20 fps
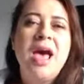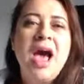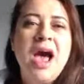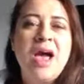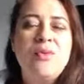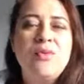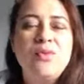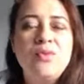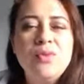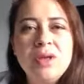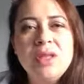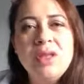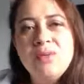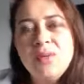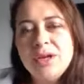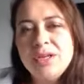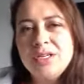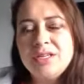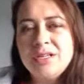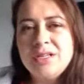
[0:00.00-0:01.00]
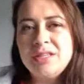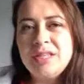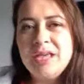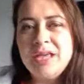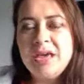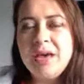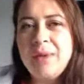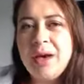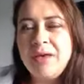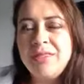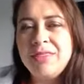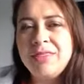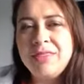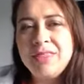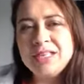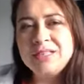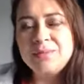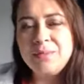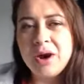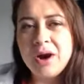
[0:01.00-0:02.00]
I really want you to think about
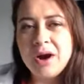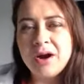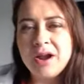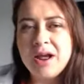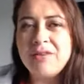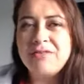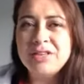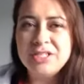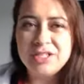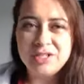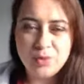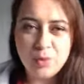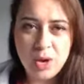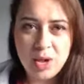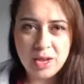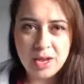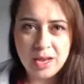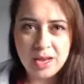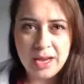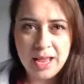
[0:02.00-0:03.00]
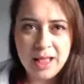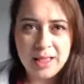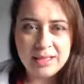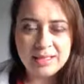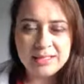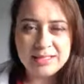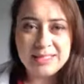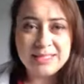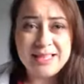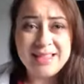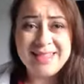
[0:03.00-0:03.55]
this part of a SWOT analysis,